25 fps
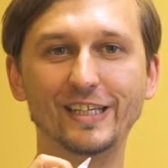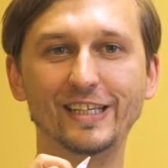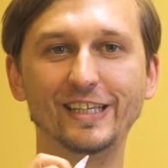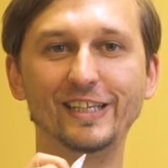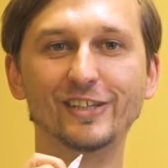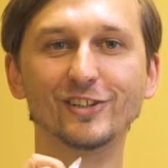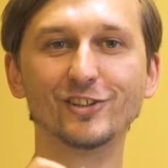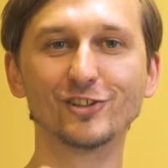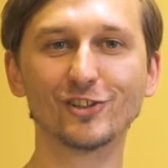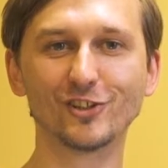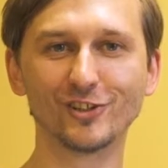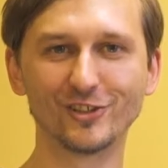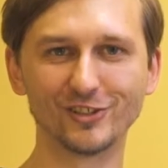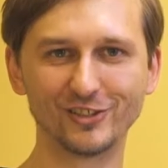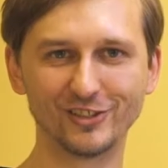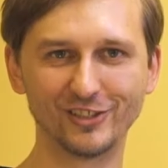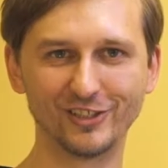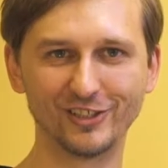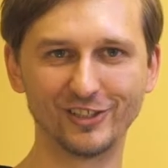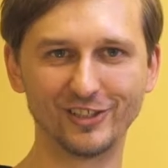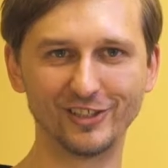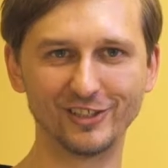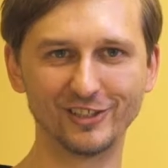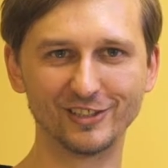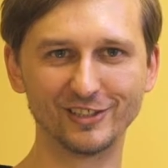
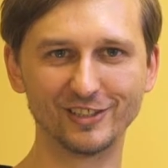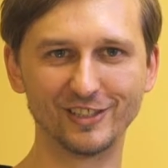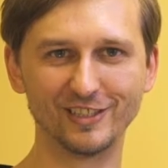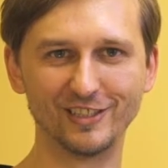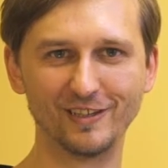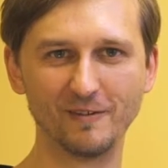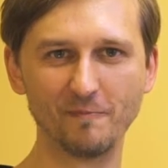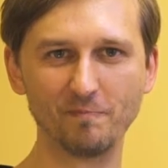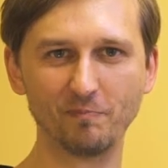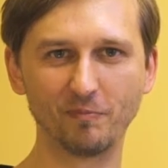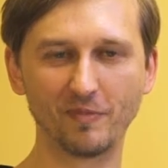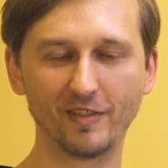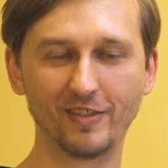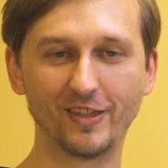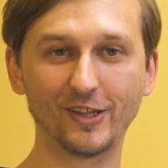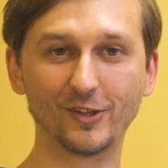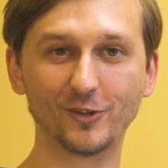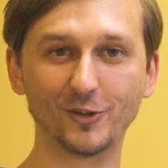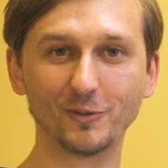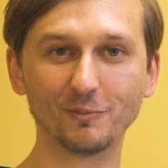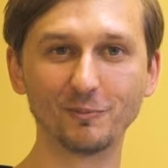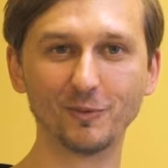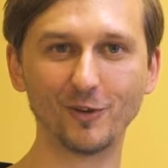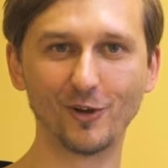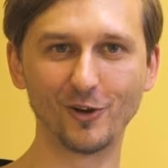interesting is that
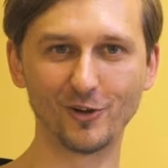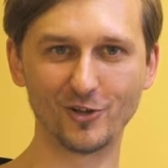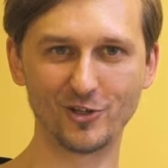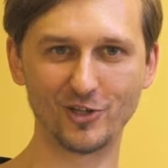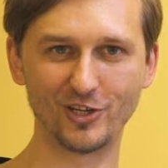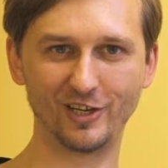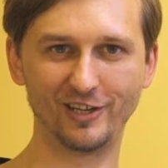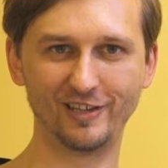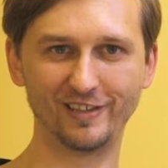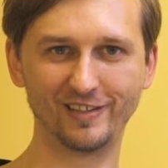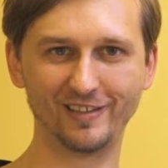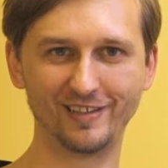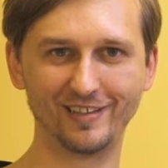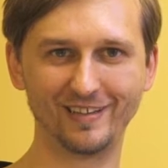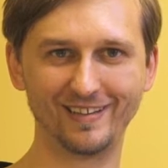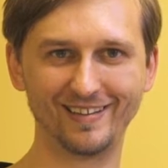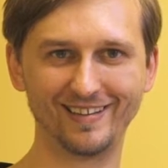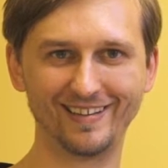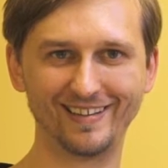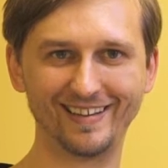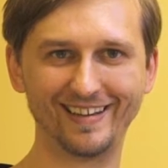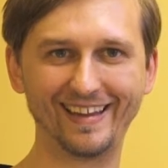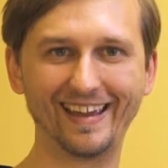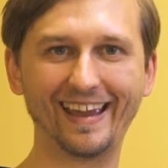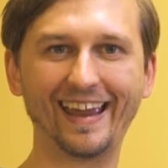on blockchain,
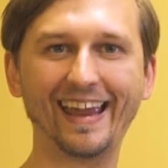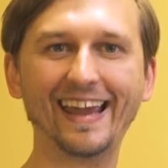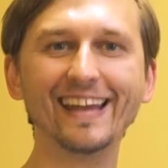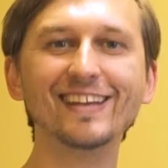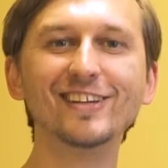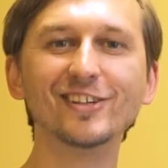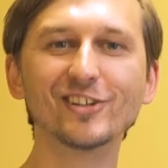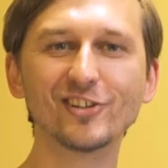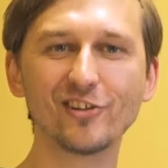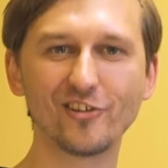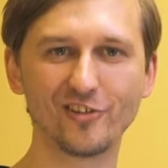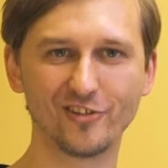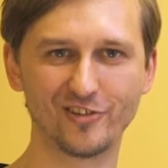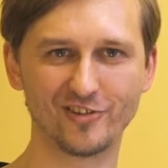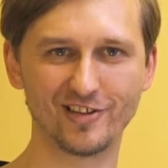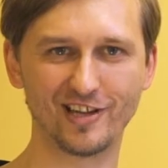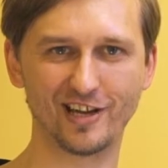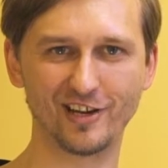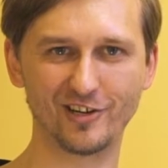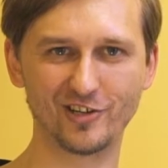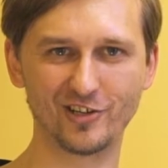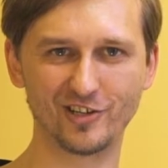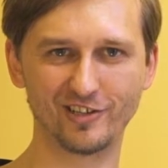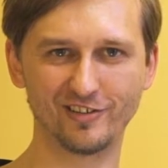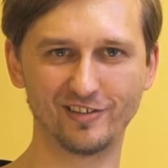any
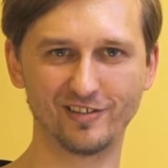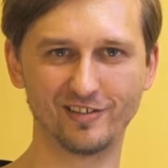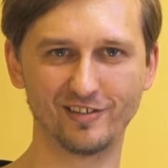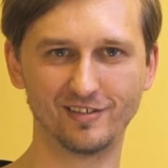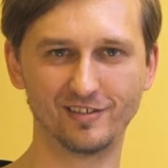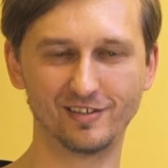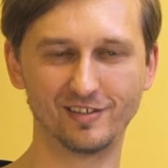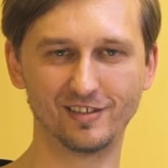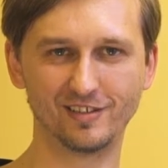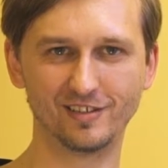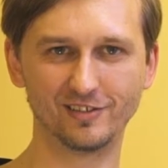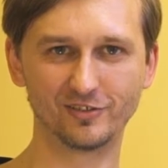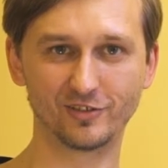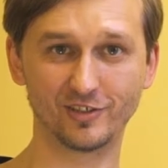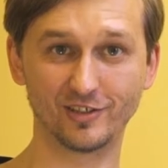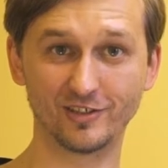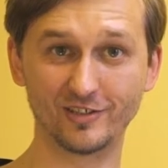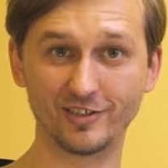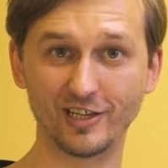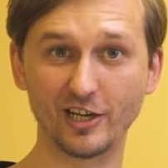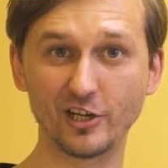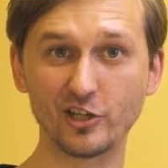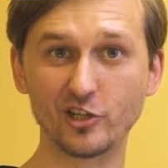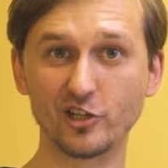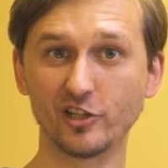transaction
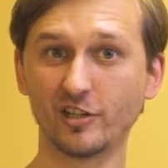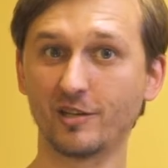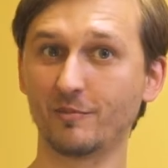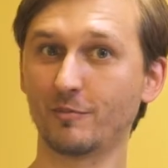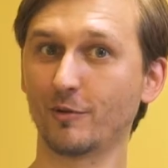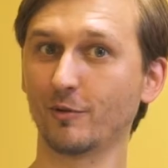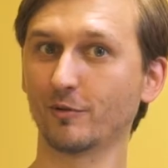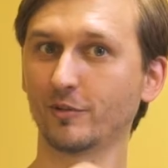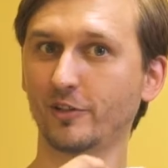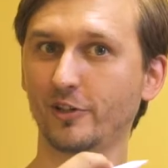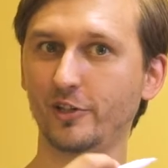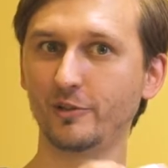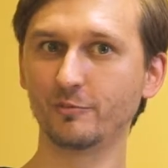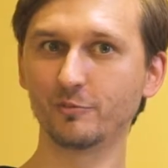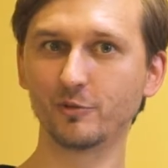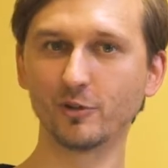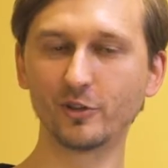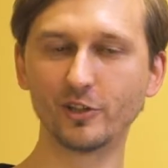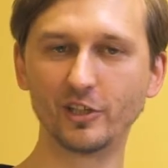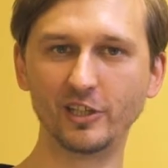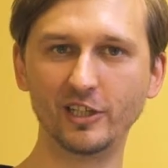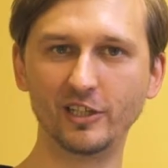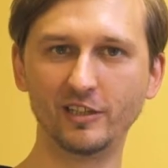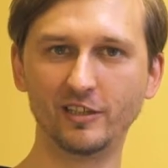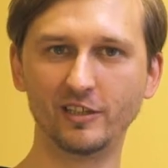about
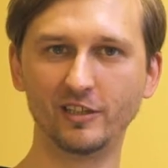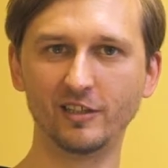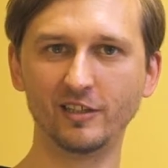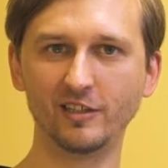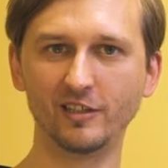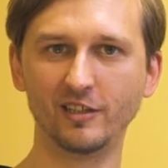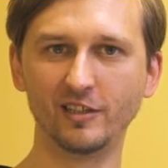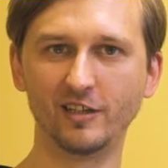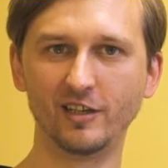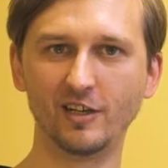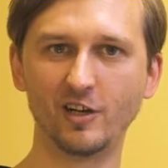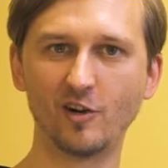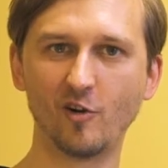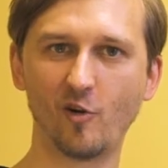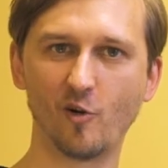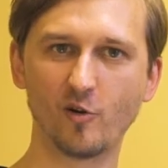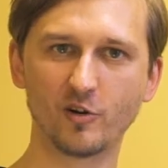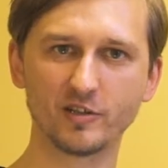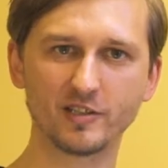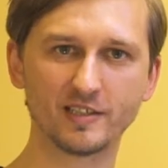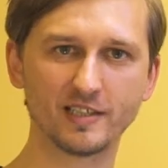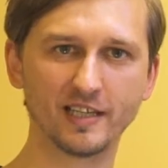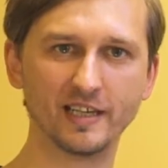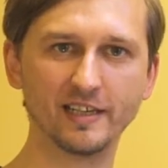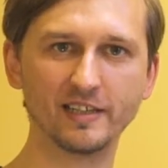CryptoKitty or
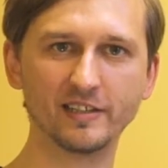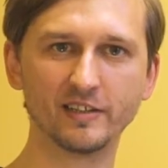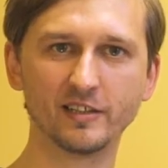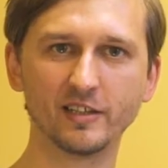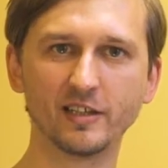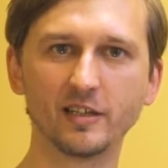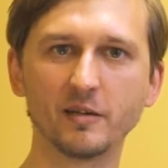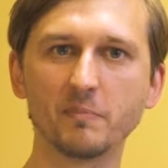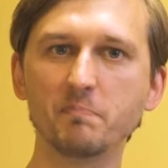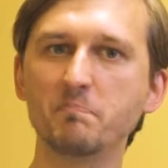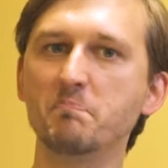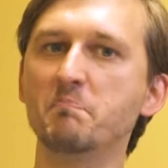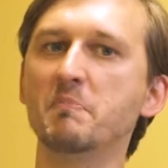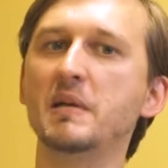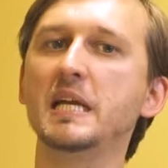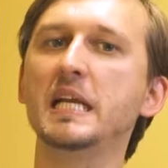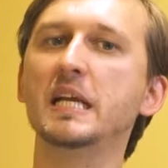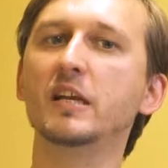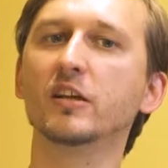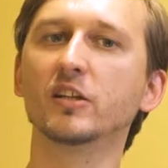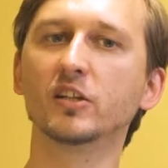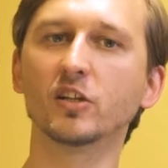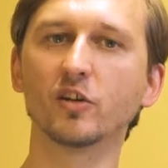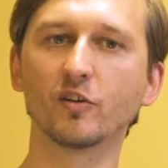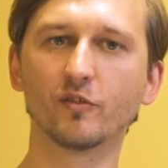sending
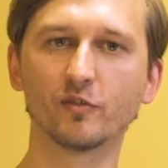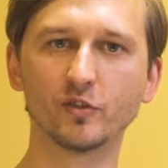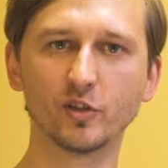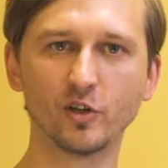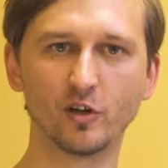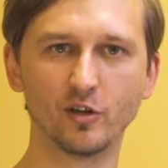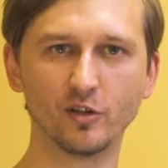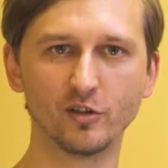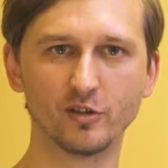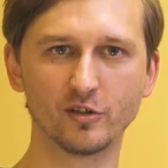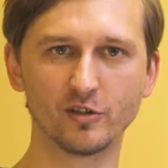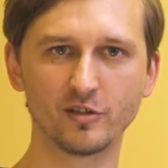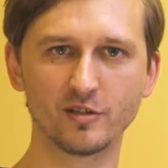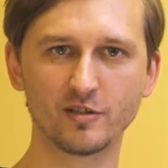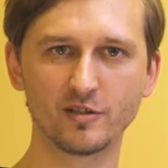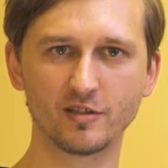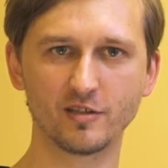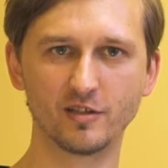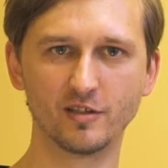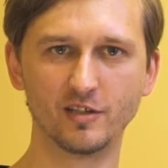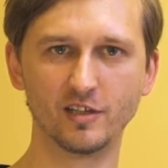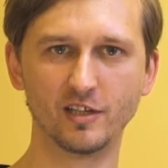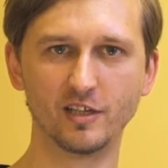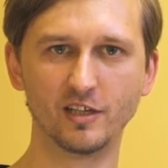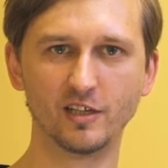millions of dollars
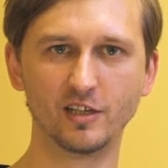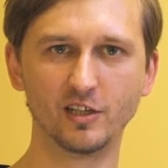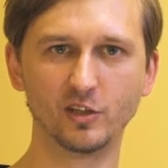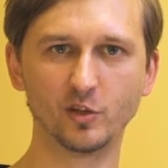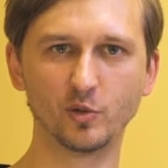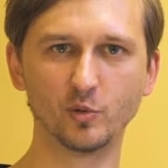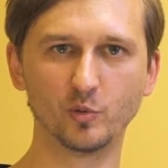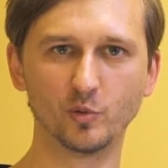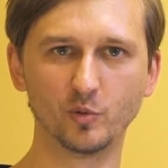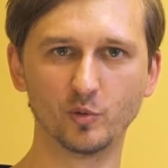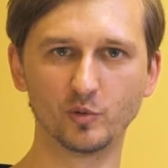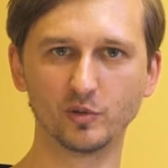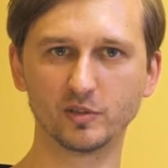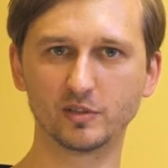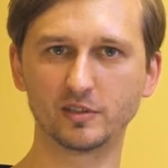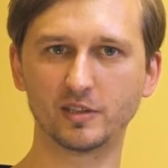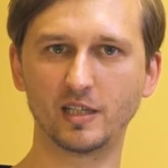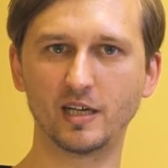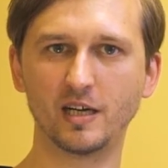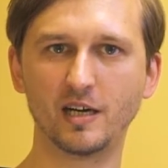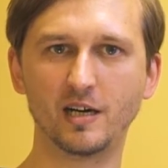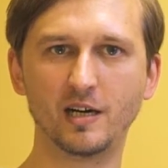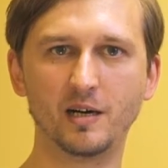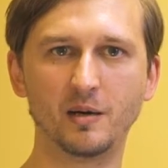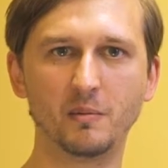to
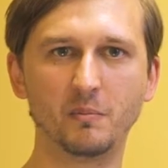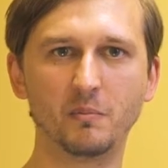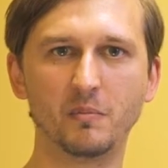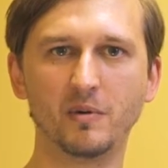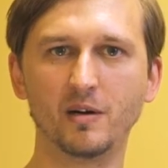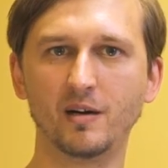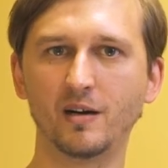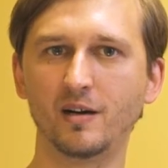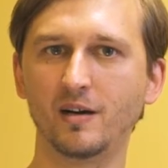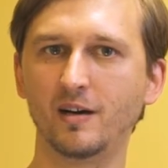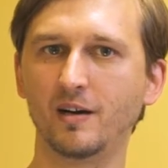some